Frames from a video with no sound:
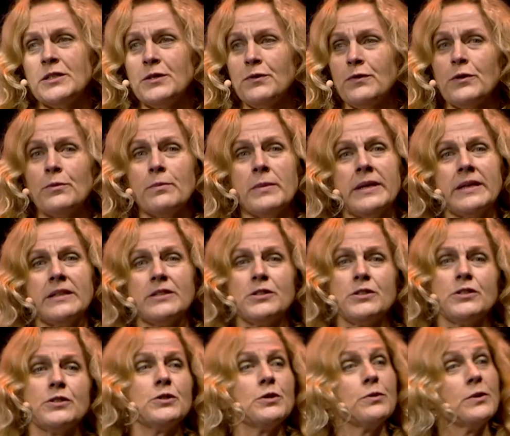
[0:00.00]
these few
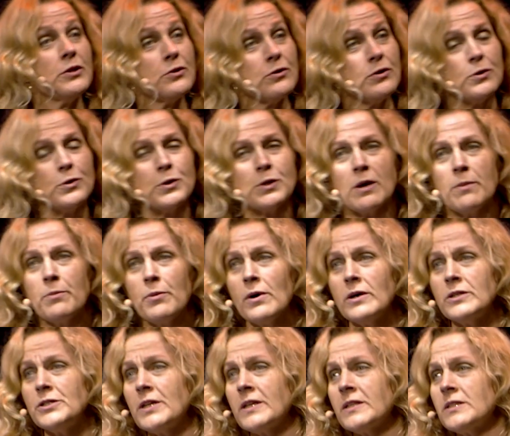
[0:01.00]
minutes just to introduce our
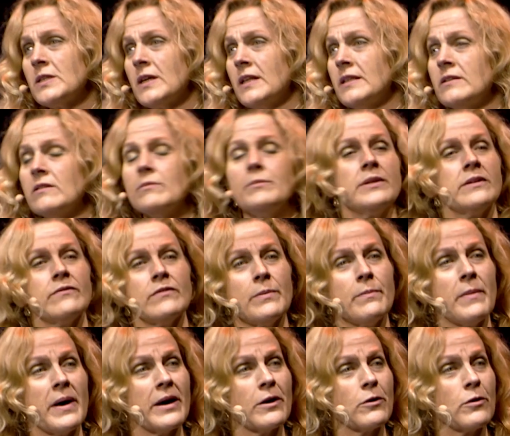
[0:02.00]
project, a little bit of the
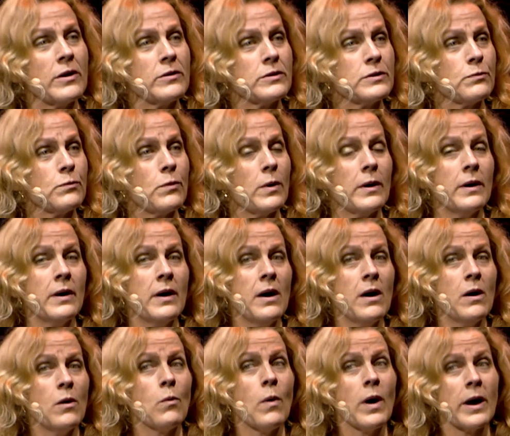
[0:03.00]
background,
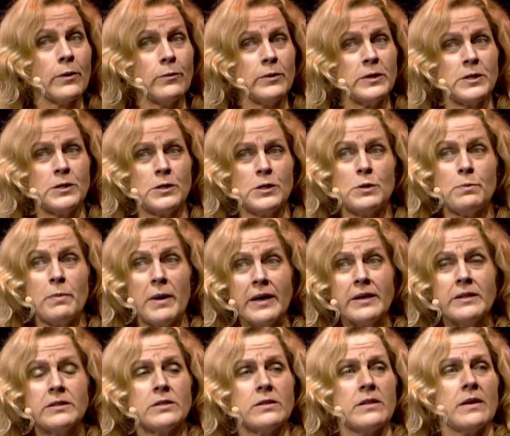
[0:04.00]
why we
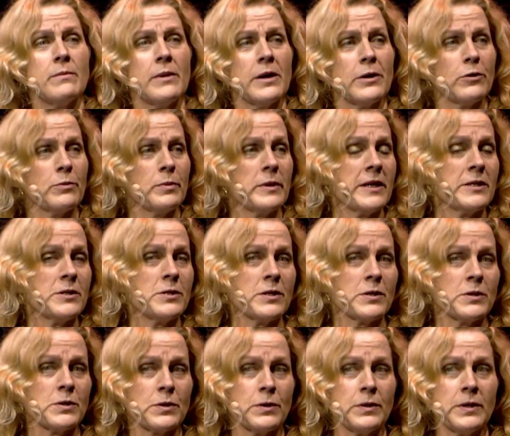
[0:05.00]
suspect that
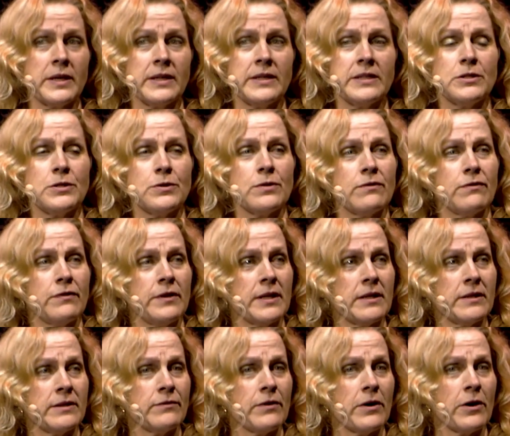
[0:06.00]
microplastics could get into the
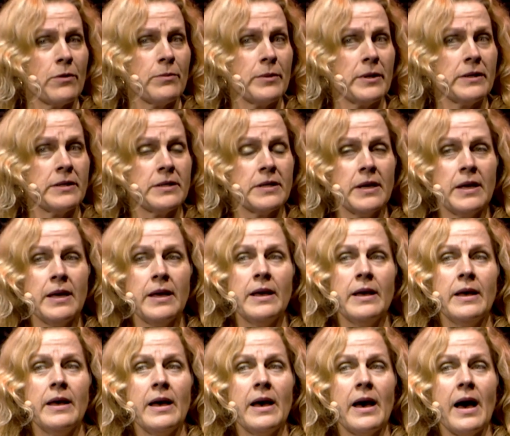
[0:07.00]
fetal environment,
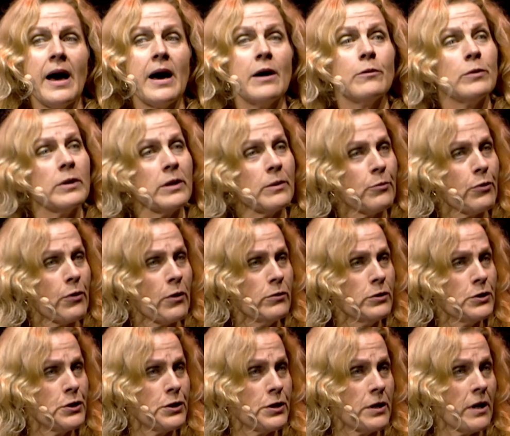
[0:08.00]
how we
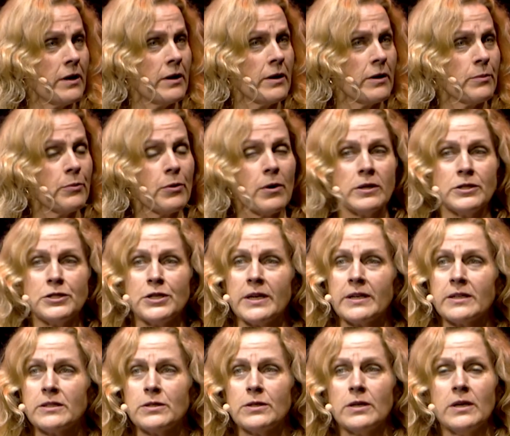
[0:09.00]
approach our
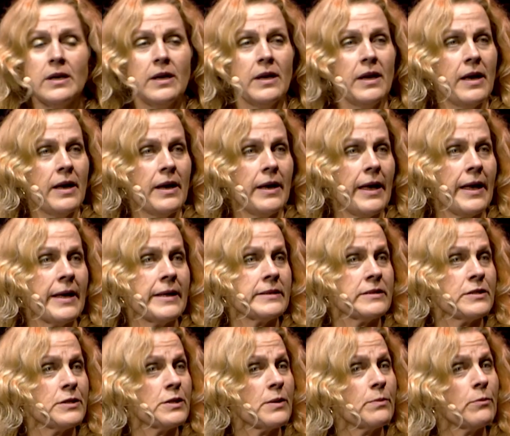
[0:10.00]
project,
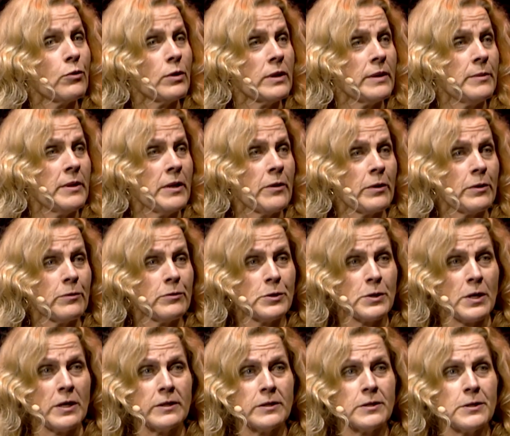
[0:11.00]
and some preliminary
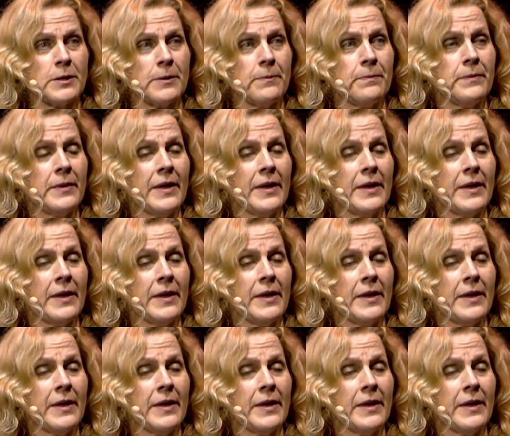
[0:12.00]
results.